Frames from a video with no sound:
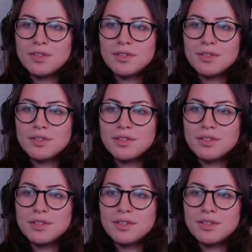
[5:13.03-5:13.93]

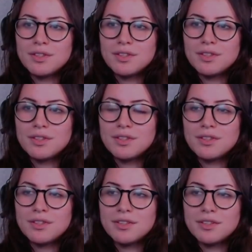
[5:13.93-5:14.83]

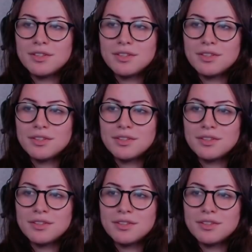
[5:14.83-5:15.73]

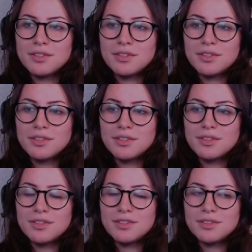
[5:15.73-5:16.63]

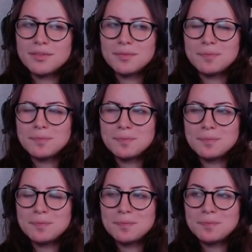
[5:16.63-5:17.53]

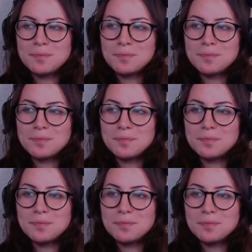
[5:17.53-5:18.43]

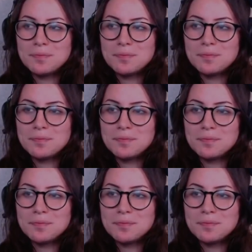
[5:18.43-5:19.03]
(not speaking)